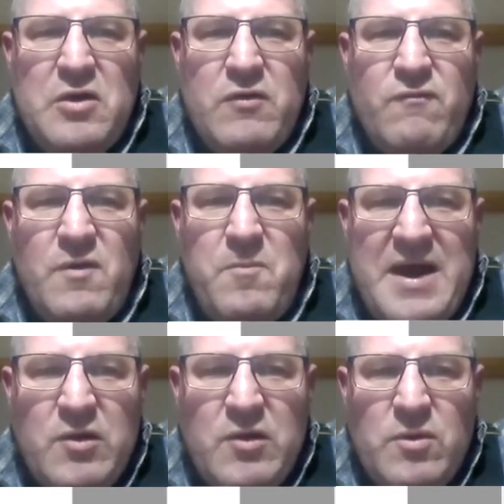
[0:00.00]
the
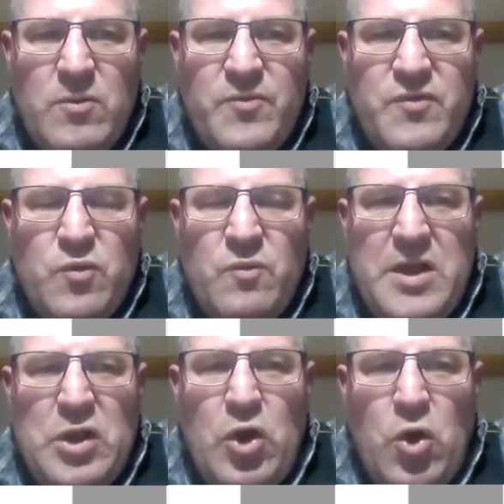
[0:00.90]
microbes
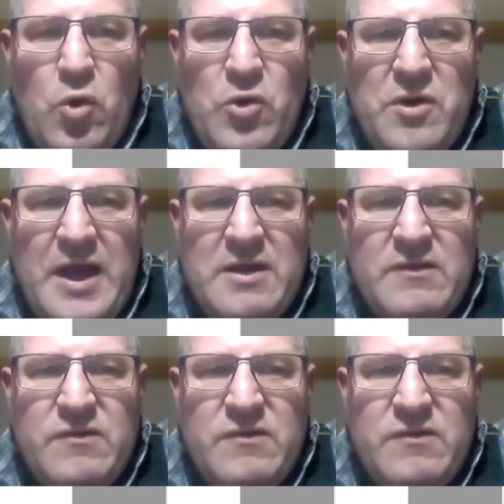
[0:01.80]
will
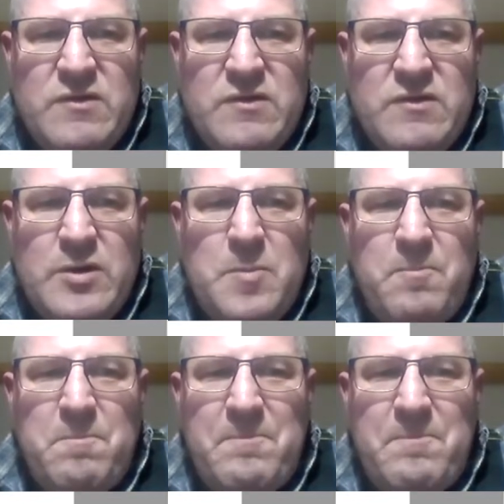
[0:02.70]
organize it